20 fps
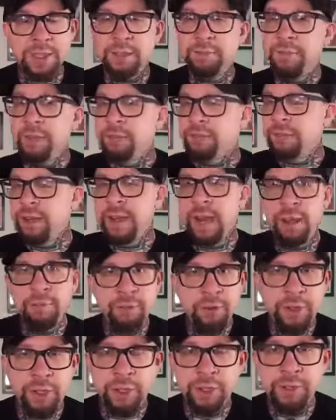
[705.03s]
If you've
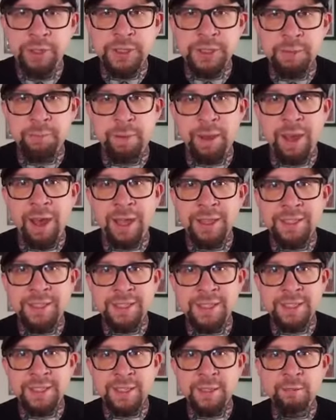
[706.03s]
never used a pod
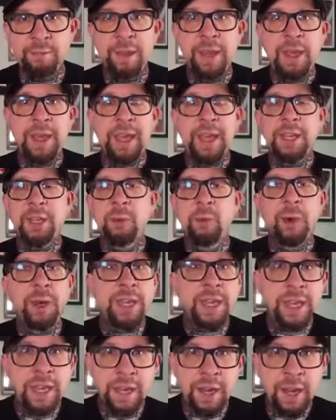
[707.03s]
system and you want to
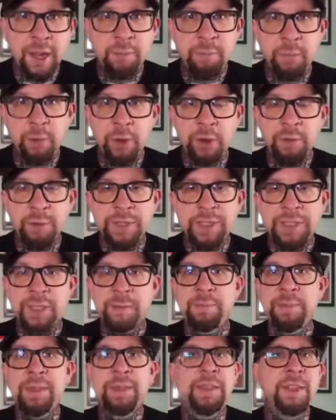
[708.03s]
get on board with
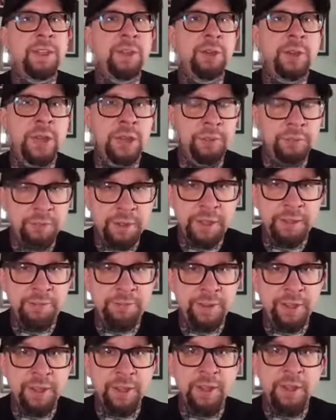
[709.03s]
something that you can
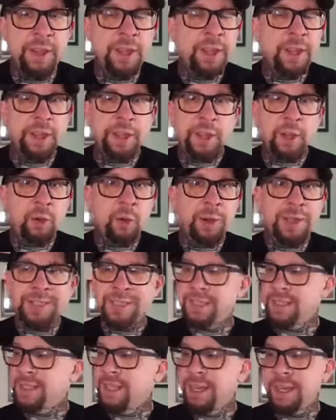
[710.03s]
refill, the KWIT
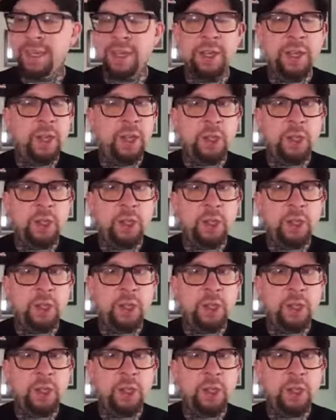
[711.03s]
Stick,